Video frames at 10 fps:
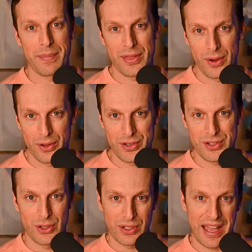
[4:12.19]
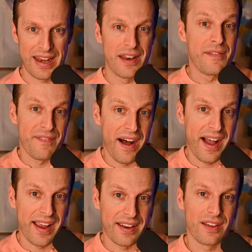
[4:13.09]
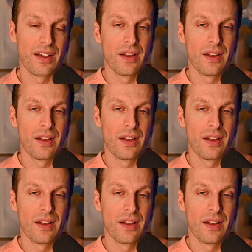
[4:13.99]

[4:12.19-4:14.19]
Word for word: pathologist to look at it and find